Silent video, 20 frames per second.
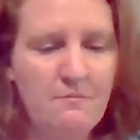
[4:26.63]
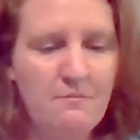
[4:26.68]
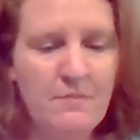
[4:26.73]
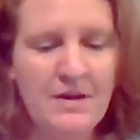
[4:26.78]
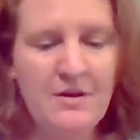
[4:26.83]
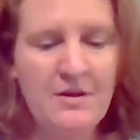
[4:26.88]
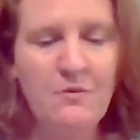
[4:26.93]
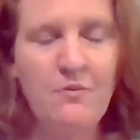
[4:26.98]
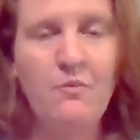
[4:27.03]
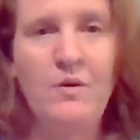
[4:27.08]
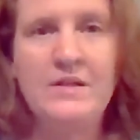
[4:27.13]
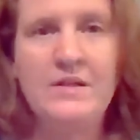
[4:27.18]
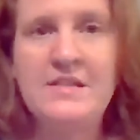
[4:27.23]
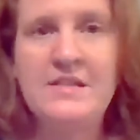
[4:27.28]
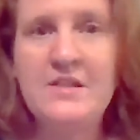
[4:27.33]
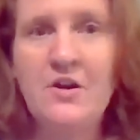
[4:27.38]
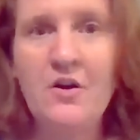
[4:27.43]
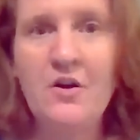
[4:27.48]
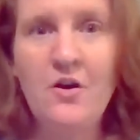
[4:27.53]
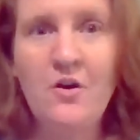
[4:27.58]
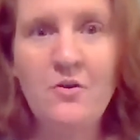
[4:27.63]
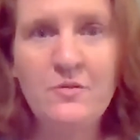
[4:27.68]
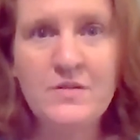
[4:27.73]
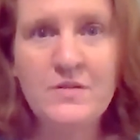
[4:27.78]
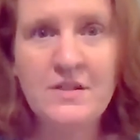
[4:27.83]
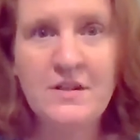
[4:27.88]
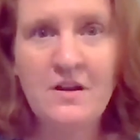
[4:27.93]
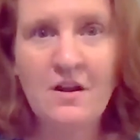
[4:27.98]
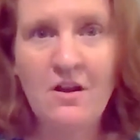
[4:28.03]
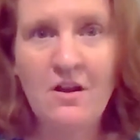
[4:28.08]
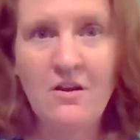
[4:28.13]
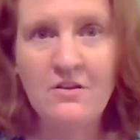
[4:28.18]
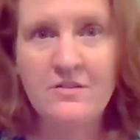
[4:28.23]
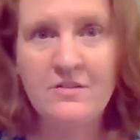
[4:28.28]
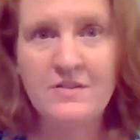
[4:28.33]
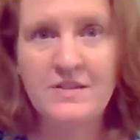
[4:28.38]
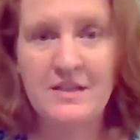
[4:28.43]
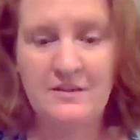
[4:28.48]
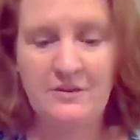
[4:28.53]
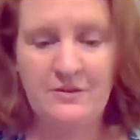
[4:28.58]
But it wasn't a hoax at all,
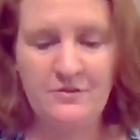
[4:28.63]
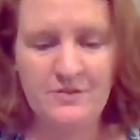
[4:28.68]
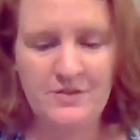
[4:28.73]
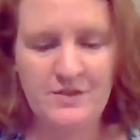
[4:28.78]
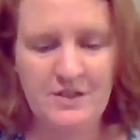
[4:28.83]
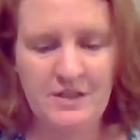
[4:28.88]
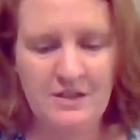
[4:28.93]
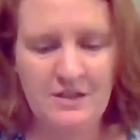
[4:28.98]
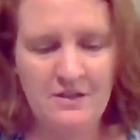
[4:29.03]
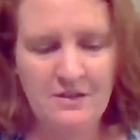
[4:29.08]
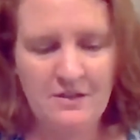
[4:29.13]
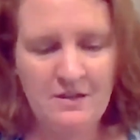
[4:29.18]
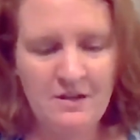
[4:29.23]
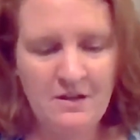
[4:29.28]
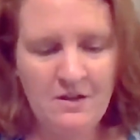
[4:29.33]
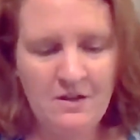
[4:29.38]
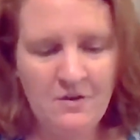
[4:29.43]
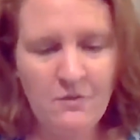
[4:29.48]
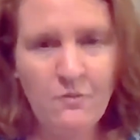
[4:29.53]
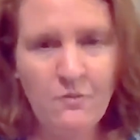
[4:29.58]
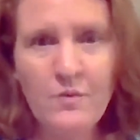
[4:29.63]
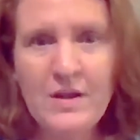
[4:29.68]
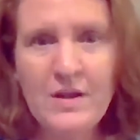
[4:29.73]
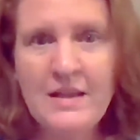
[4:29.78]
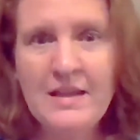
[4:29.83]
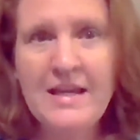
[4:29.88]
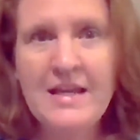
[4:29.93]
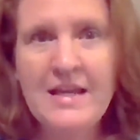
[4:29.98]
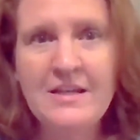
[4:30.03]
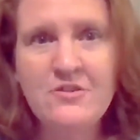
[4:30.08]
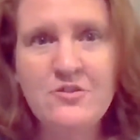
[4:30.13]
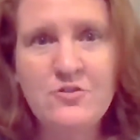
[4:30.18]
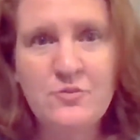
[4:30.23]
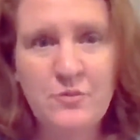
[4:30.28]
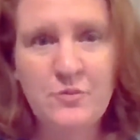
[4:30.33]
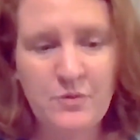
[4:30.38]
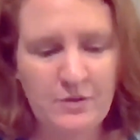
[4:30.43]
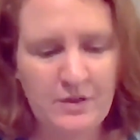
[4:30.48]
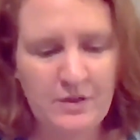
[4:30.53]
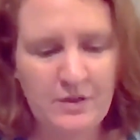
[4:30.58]
said Lucy. Really and
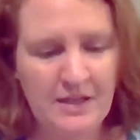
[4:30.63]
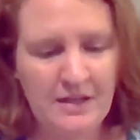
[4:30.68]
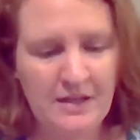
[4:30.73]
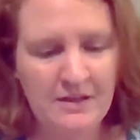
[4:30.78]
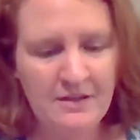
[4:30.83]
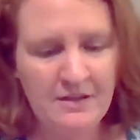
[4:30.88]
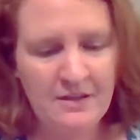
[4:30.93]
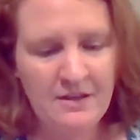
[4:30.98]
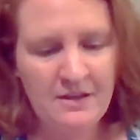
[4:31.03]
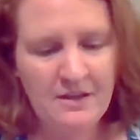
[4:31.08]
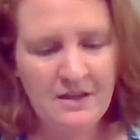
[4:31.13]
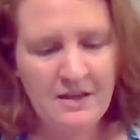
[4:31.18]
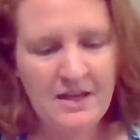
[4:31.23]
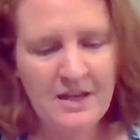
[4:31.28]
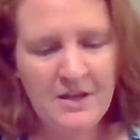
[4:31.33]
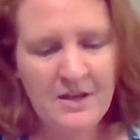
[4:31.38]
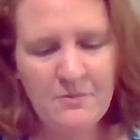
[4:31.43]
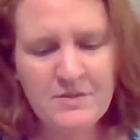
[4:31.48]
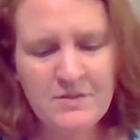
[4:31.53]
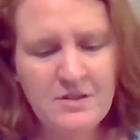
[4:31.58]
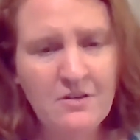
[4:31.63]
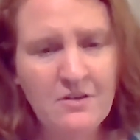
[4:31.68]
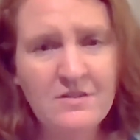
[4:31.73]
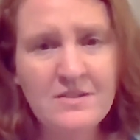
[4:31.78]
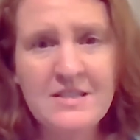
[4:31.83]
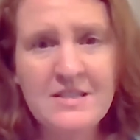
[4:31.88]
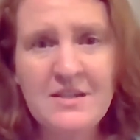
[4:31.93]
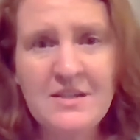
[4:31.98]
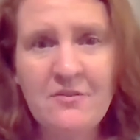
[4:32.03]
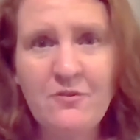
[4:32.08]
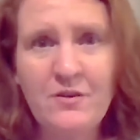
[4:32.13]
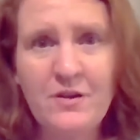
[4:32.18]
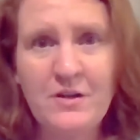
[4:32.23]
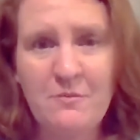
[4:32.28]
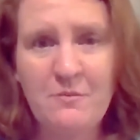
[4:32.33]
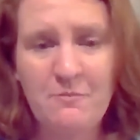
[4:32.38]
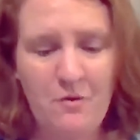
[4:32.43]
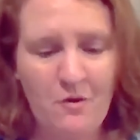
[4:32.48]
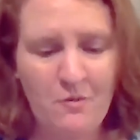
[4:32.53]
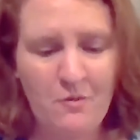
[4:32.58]
truly. It was all different
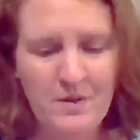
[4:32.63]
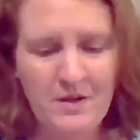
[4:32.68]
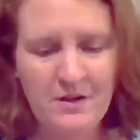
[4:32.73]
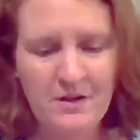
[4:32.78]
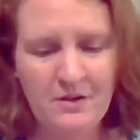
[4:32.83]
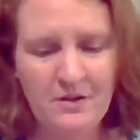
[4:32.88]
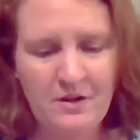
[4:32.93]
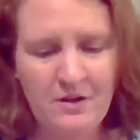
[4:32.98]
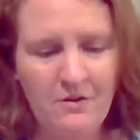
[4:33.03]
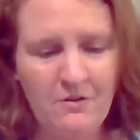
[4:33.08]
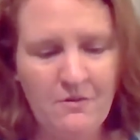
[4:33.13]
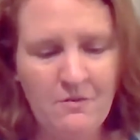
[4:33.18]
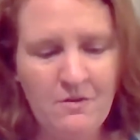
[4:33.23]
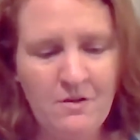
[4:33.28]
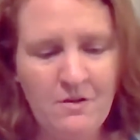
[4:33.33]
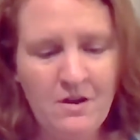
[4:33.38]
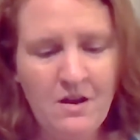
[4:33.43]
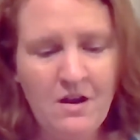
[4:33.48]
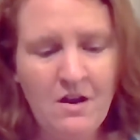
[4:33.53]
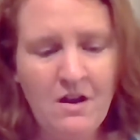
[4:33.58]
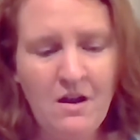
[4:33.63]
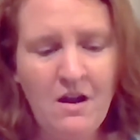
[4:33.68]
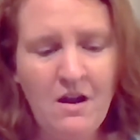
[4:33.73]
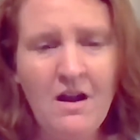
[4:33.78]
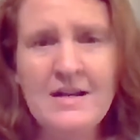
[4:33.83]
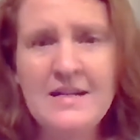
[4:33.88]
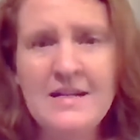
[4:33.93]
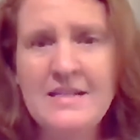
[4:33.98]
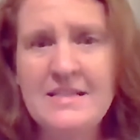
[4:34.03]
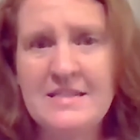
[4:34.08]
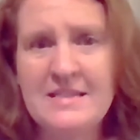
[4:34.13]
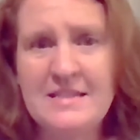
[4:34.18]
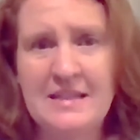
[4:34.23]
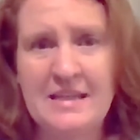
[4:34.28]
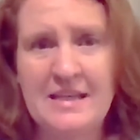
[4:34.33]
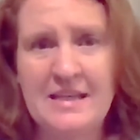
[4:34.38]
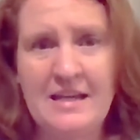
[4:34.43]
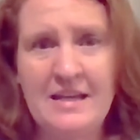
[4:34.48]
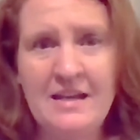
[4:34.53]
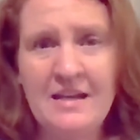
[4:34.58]
a moment ago.
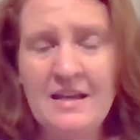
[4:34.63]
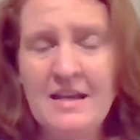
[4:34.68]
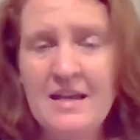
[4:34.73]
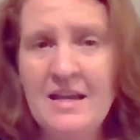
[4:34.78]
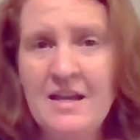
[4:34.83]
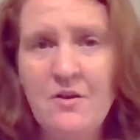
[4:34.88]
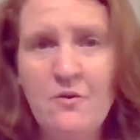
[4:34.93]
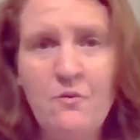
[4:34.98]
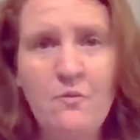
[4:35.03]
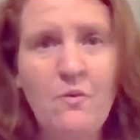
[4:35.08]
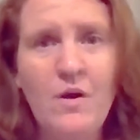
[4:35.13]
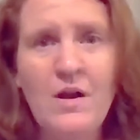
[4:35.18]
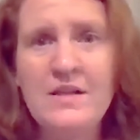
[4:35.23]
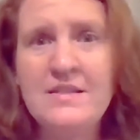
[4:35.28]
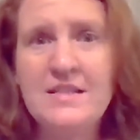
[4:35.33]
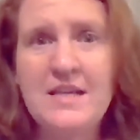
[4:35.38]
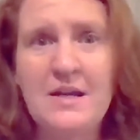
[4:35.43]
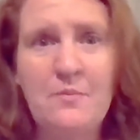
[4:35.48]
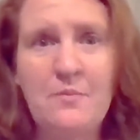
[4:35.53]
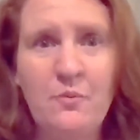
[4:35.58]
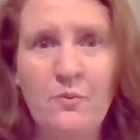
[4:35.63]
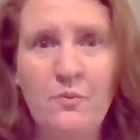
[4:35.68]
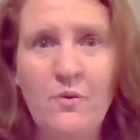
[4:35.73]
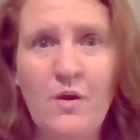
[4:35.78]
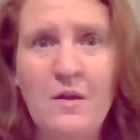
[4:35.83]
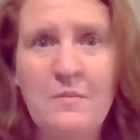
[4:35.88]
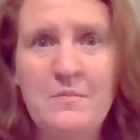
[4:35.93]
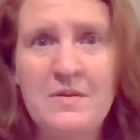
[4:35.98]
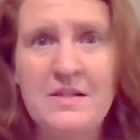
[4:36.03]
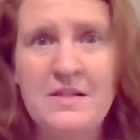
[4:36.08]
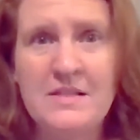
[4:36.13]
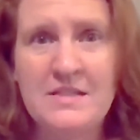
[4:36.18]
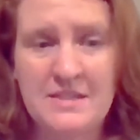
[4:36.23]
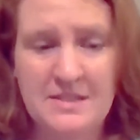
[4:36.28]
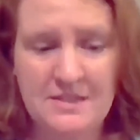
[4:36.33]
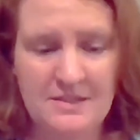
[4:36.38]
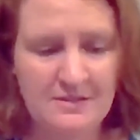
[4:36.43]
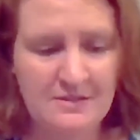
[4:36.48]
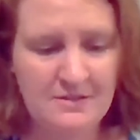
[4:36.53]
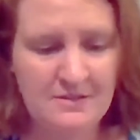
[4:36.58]
Honestly, it was, I
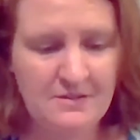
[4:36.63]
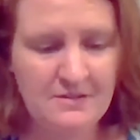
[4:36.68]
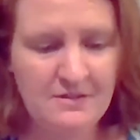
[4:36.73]
promise.